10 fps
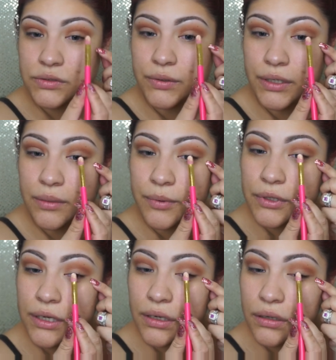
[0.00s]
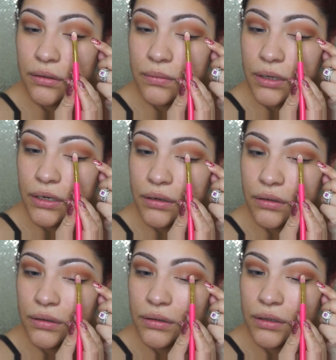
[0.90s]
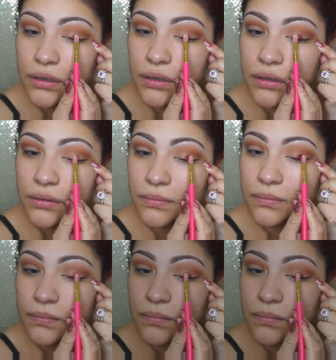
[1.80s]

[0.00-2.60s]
we're going to put that color right on our lid.